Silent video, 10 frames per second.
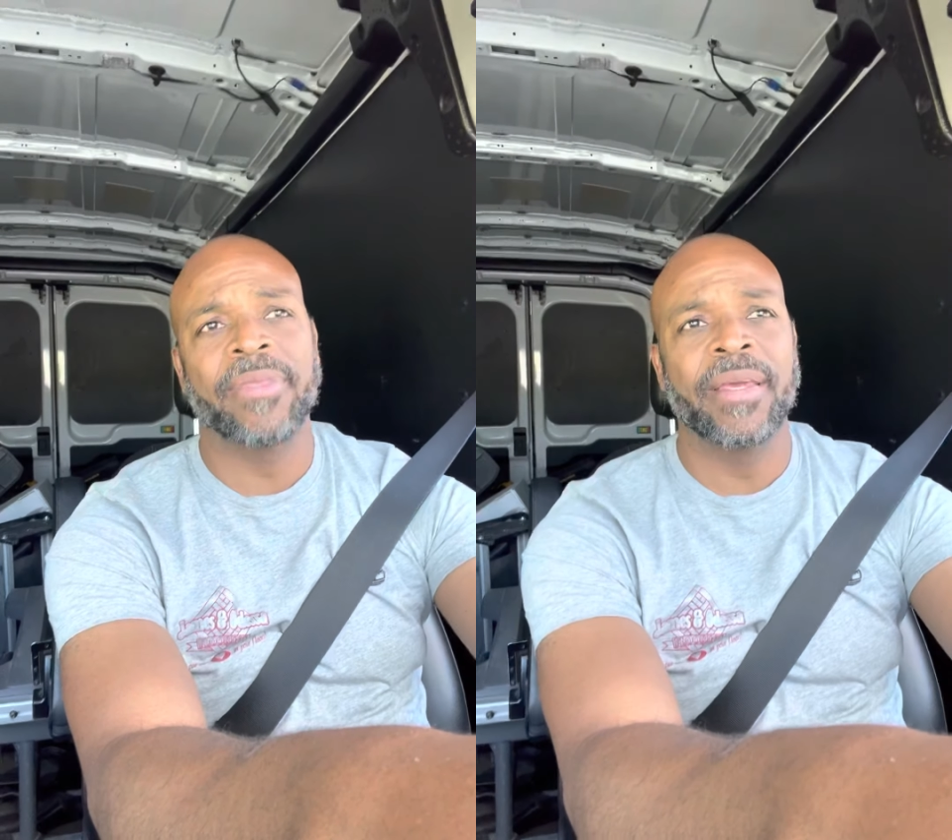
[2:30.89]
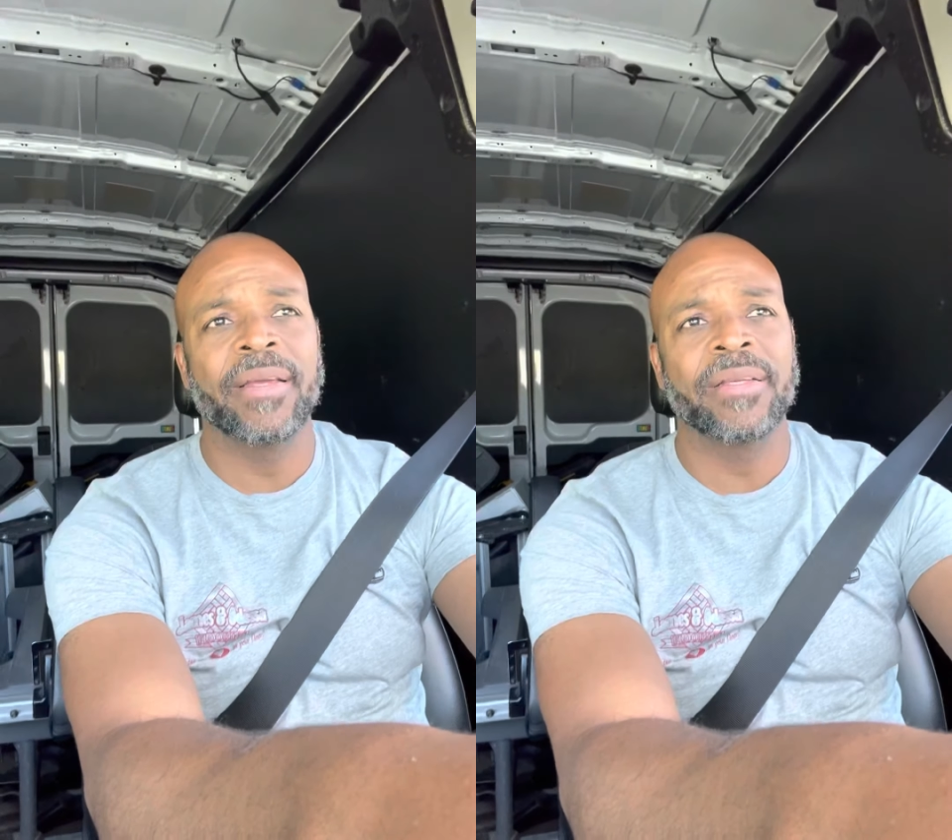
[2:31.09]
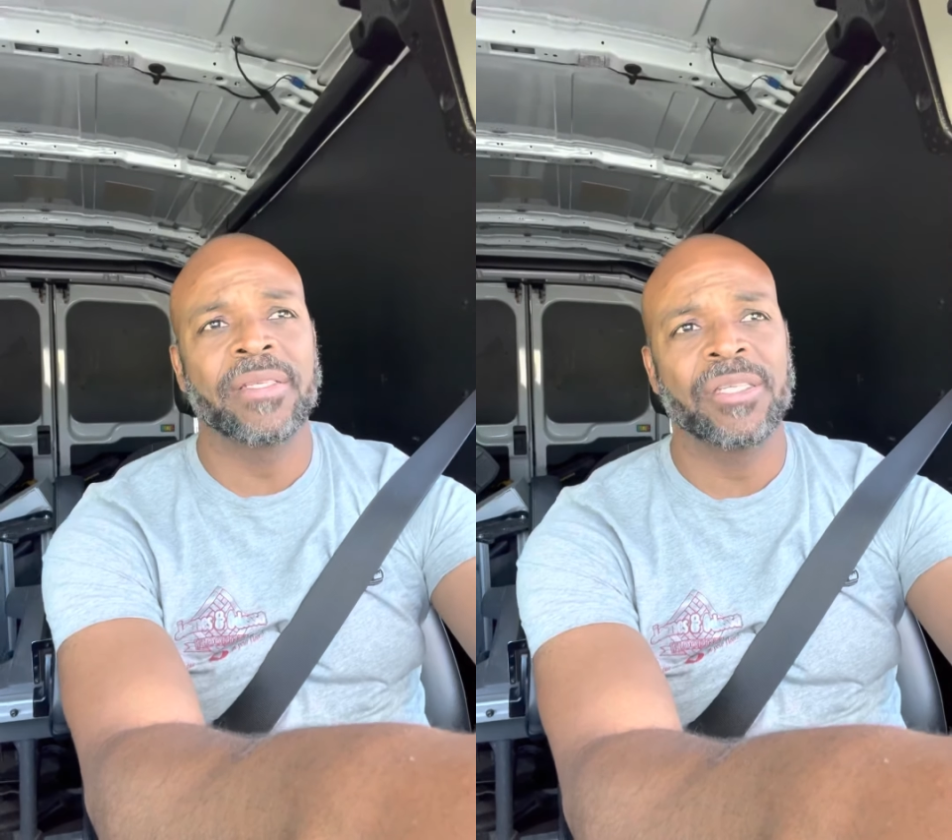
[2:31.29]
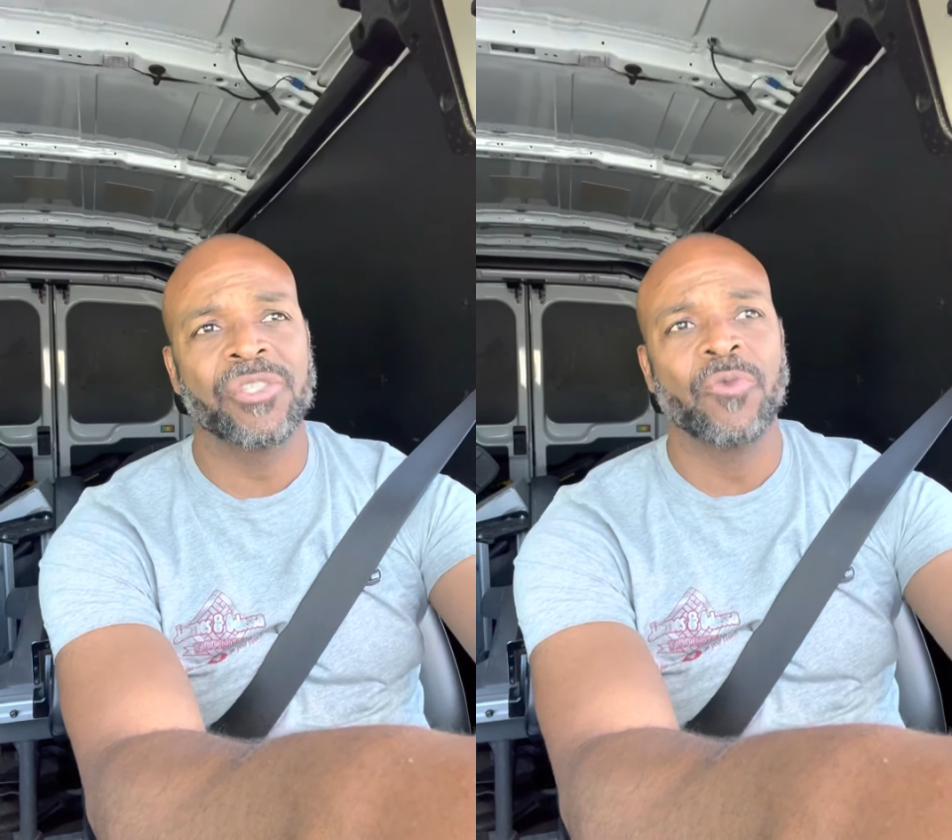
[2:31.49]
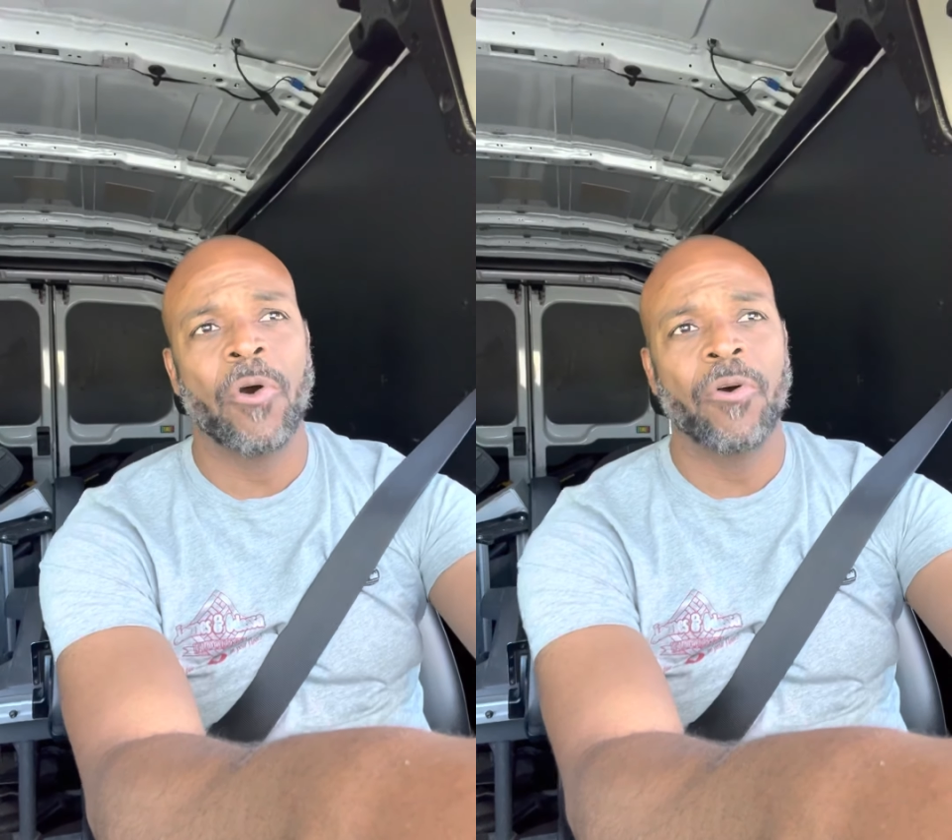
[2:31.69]
things is
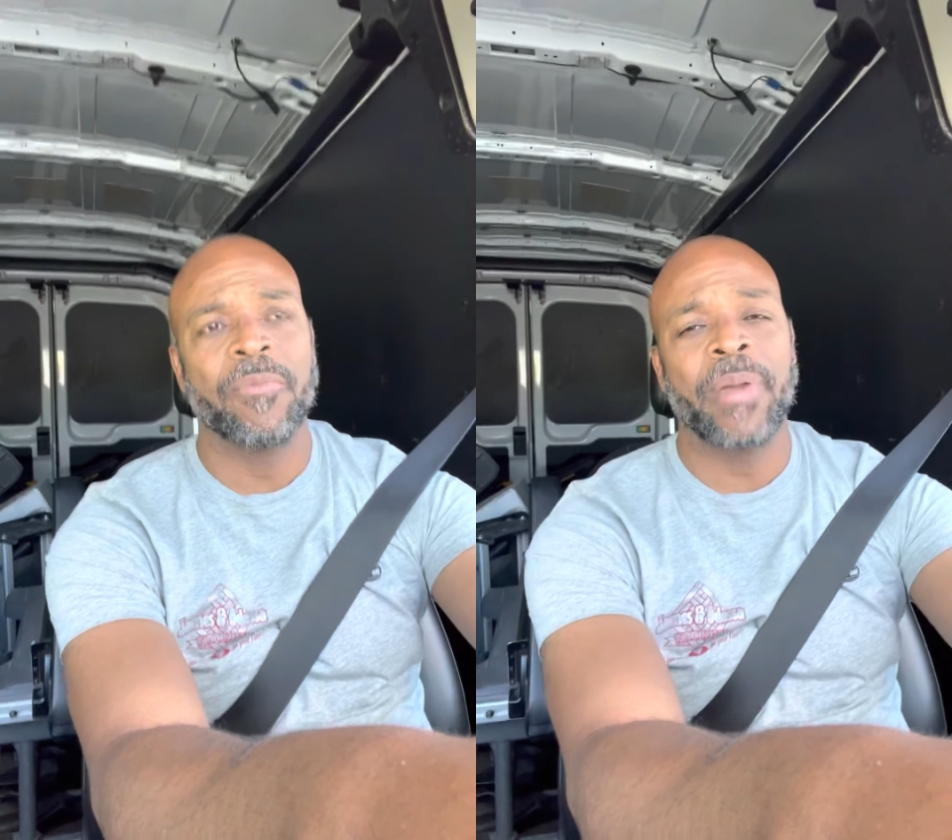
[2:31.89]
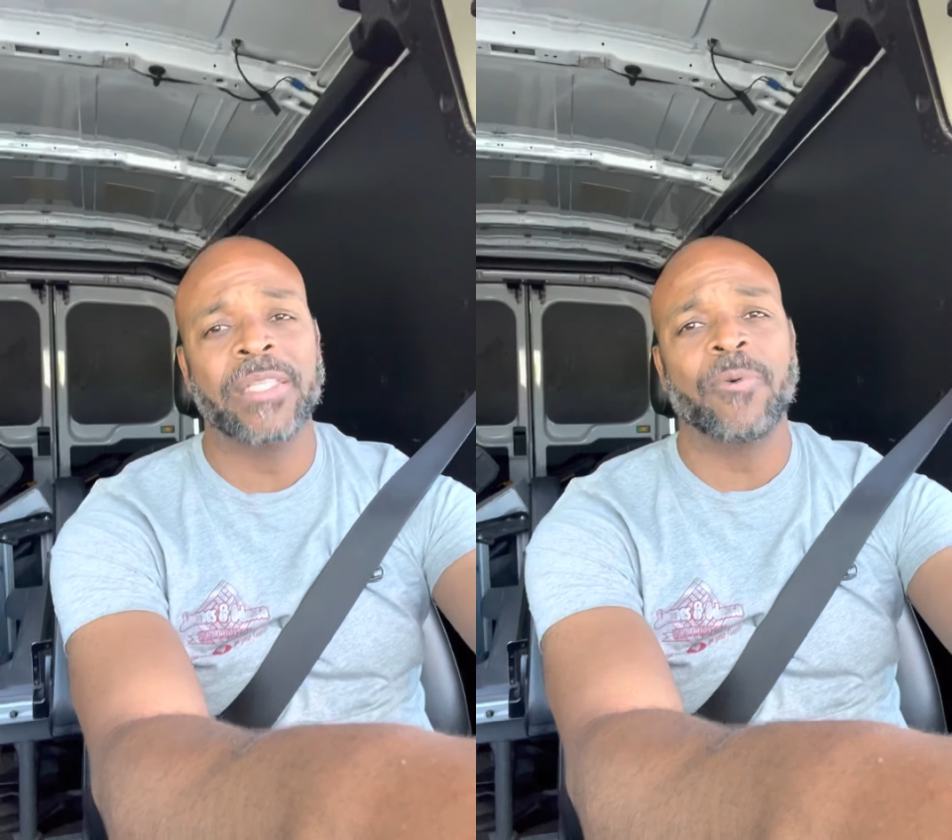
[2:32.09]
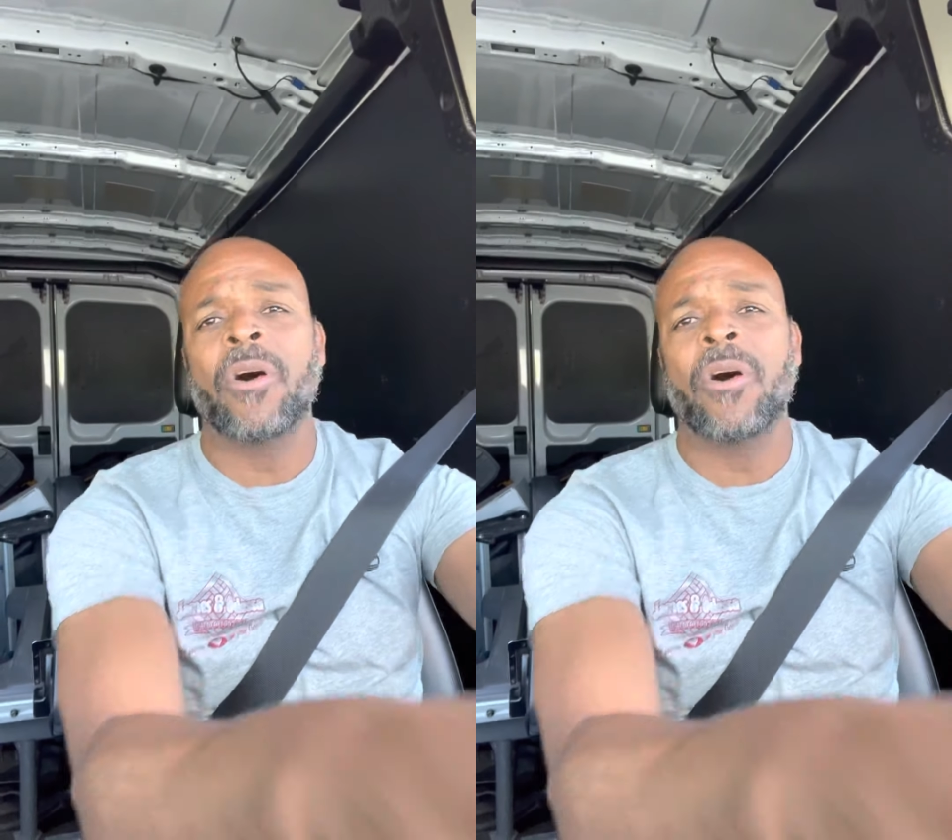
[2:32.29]
shoe mold and baseboard.